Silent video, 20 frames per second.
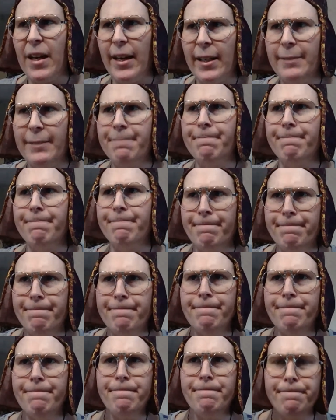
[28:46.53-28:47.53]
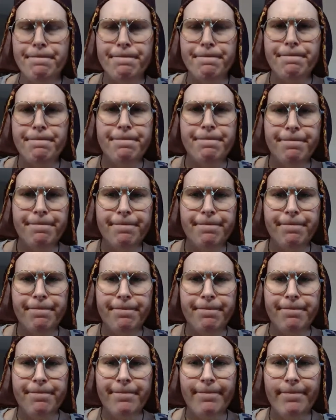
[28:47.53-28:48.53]

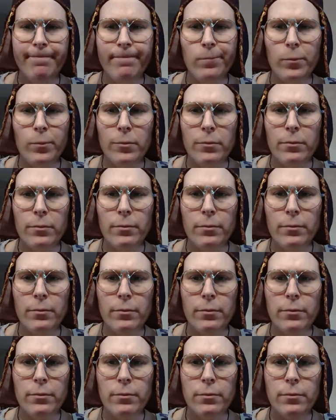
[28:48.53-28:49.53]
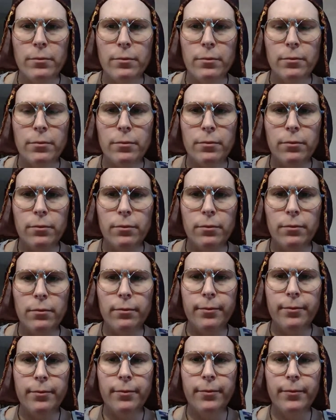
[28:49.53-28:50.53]

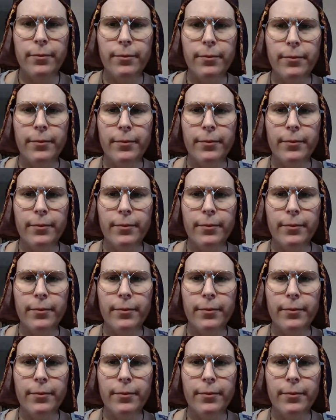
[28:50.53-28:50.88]
(not speaking)